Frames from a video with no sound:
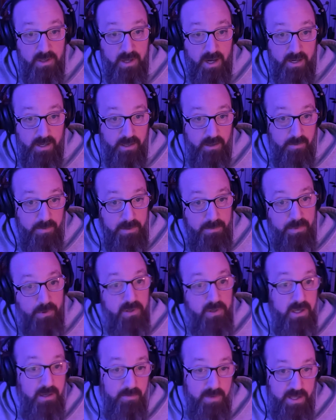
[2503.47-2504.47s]
I need to be
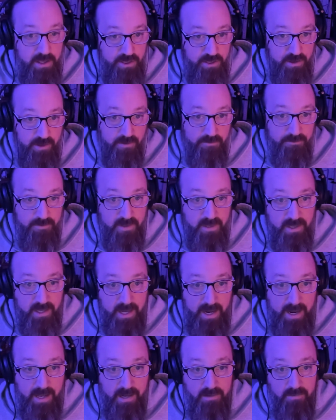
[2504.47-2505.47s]
booking myself.
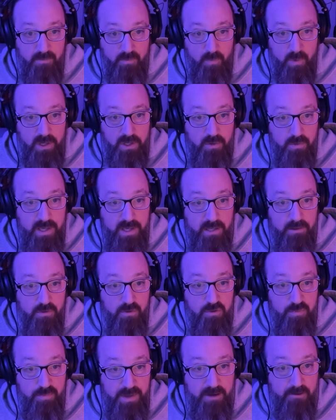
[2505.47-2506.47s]
And when you get
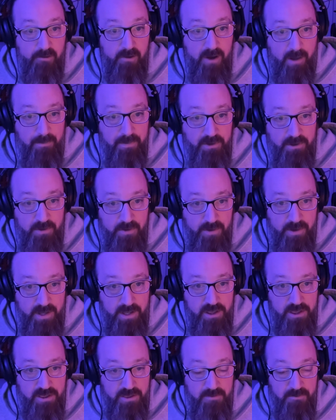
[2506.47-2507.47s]
those bigger
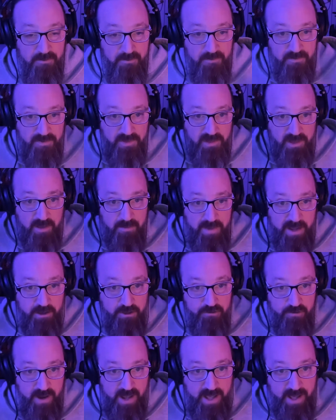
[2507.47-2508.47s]
opportunities, it
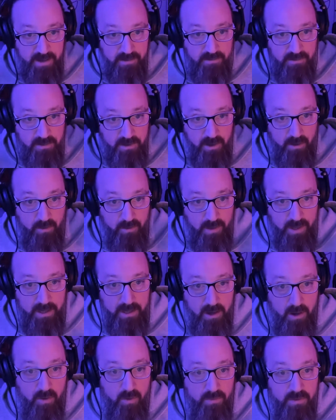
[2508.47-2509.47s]
makes your head go
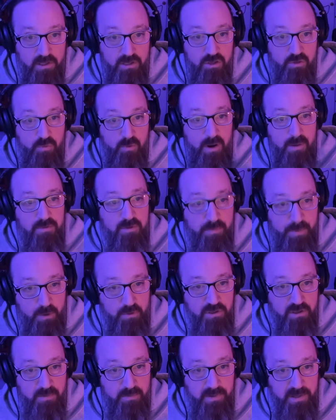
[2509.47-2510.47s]
like, oh, this is where I'm
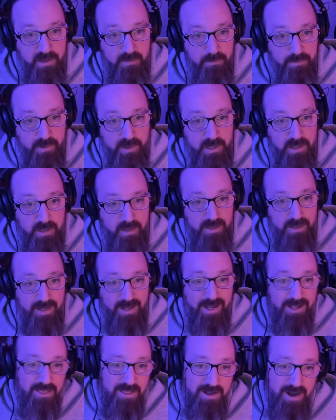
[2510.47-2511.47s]
supposed to be, but
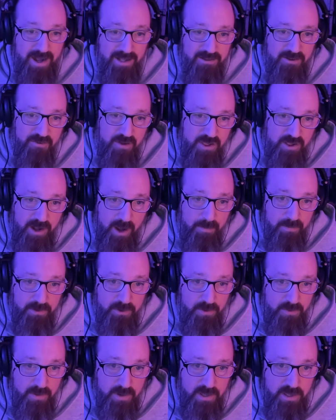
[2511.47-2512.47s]
it's not. They're just
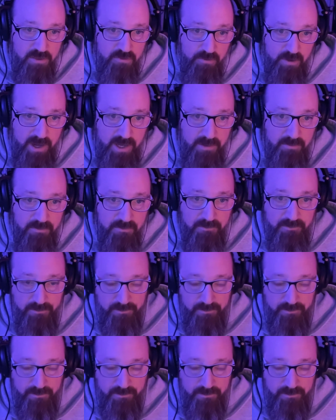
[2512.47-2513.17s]
opportunities, right?